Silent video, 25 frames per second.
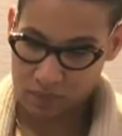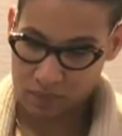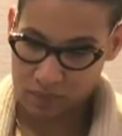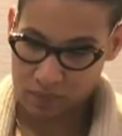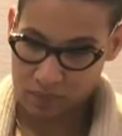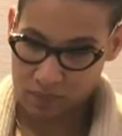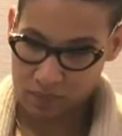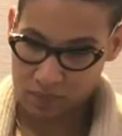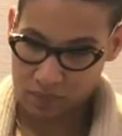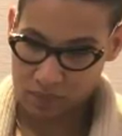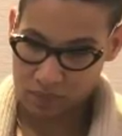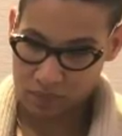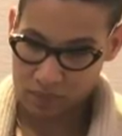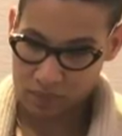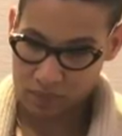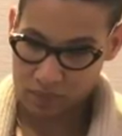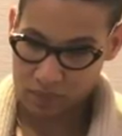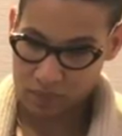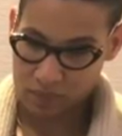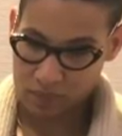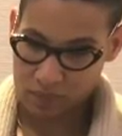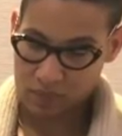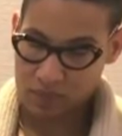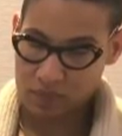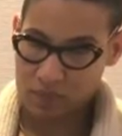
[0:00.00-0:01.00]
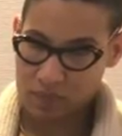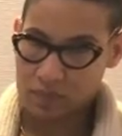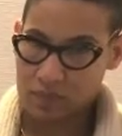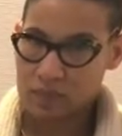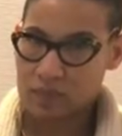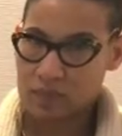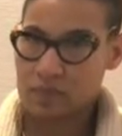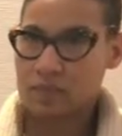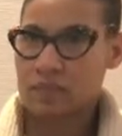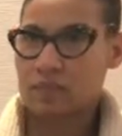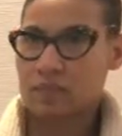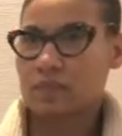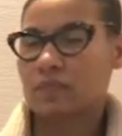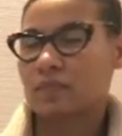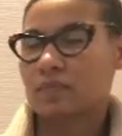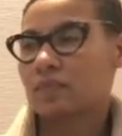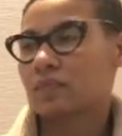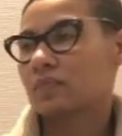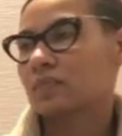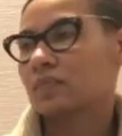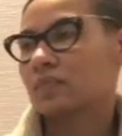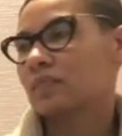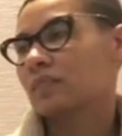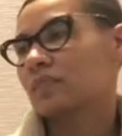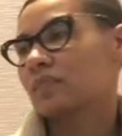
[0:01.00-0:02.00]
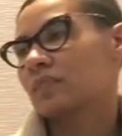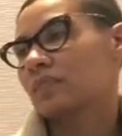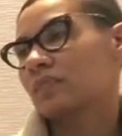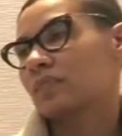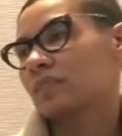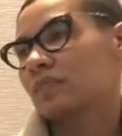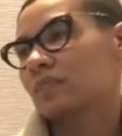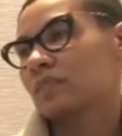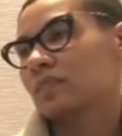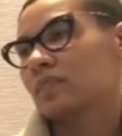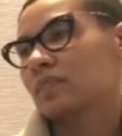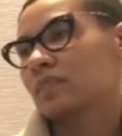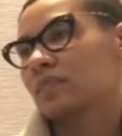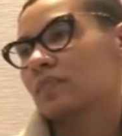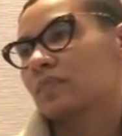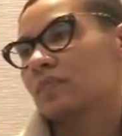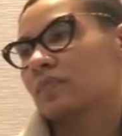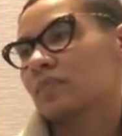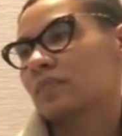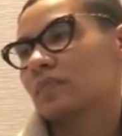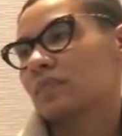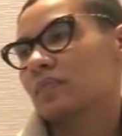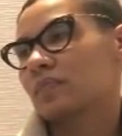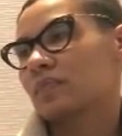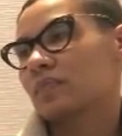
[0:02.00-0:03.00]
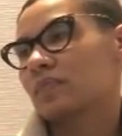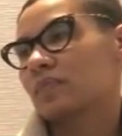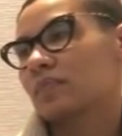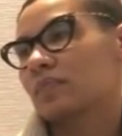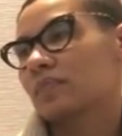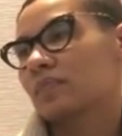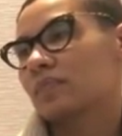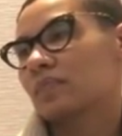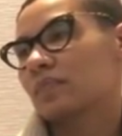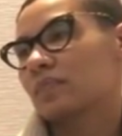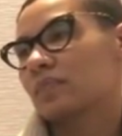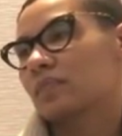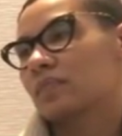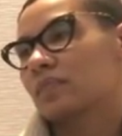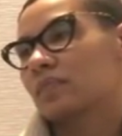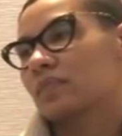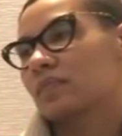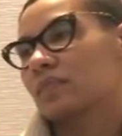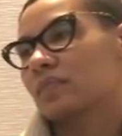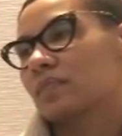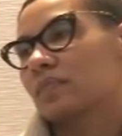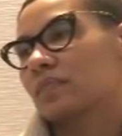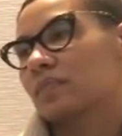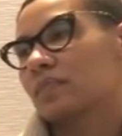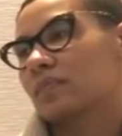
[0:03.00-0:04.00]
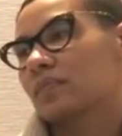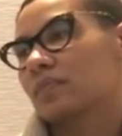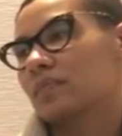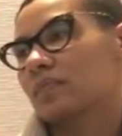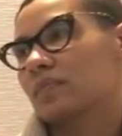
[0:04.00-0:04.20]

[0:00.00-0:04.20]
The person shown says nothing.